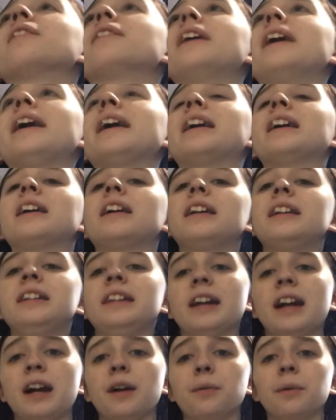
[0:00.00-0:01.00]
like,
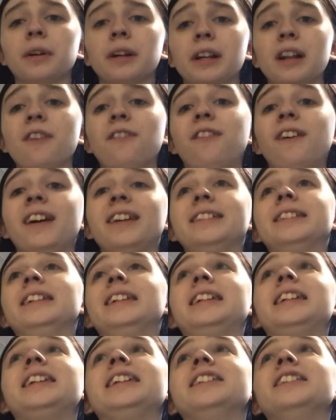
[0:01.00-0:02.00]
yeah, we're gonna finally
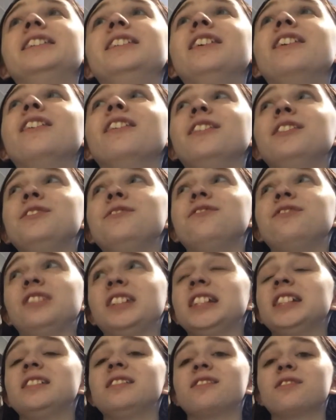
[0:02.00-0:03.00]
kill all you
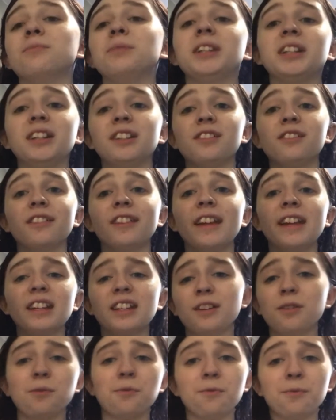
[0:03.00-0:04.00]
fiends because, like,
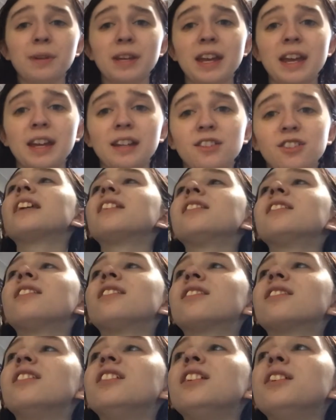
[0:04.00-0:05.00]
we hate you. You could
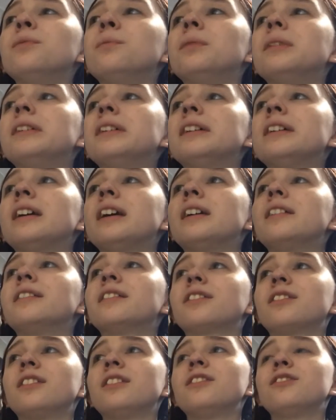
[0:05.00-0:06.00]
see what
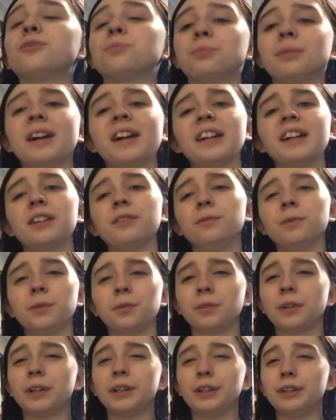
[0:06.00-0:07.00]
Alexander Bracken was
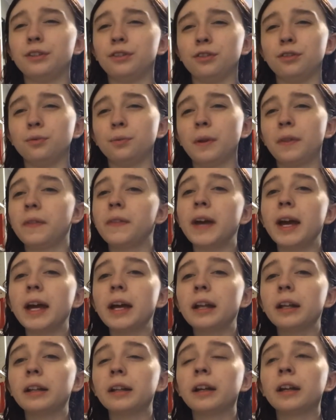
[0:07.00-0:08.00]
trying to do with
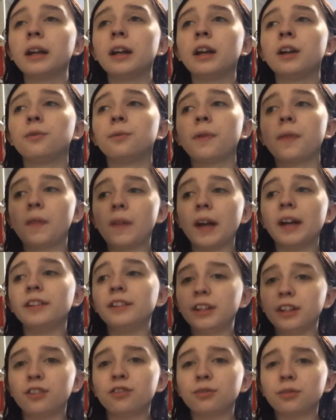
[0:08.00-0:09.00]
that,
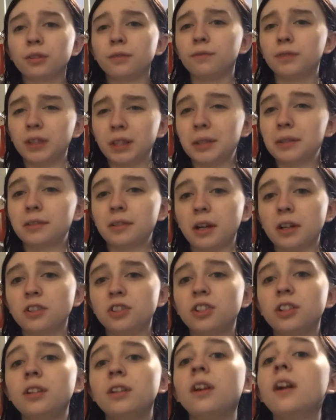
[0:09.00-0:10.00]
like, sort of
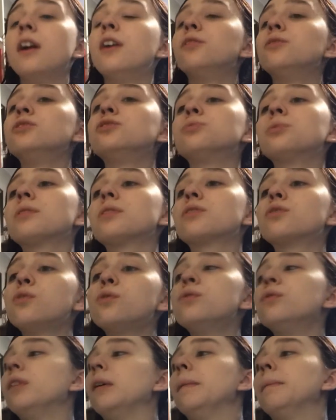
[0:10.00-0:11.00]
discussion, which was
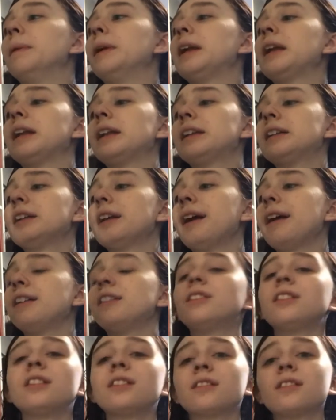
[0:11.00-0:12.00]
cool, but I
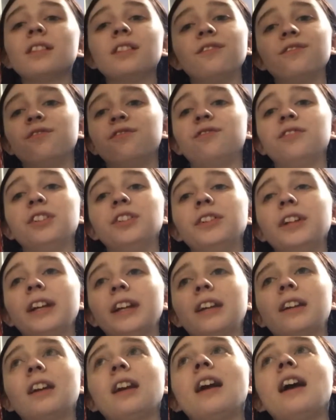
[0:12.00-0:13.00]
just didn't feel
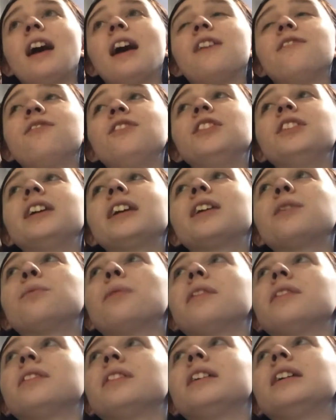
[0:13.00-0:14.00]
like, I feel like it
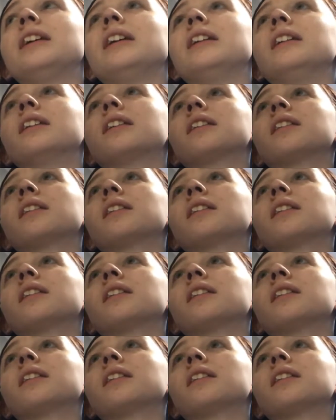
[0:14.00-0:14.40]
wasn't